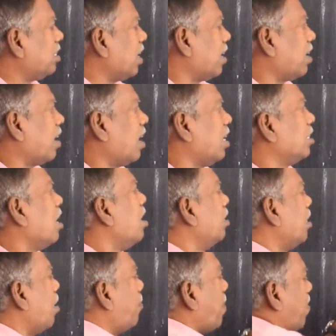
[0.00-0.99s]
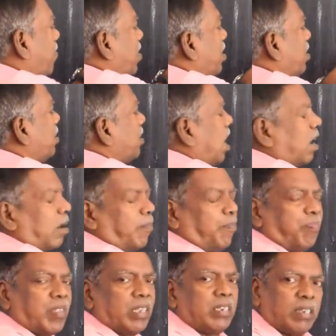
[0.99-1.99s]
Decentralized. The powers are
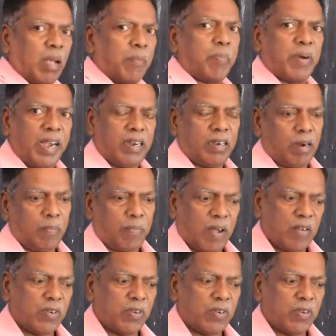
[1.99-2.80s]
separated.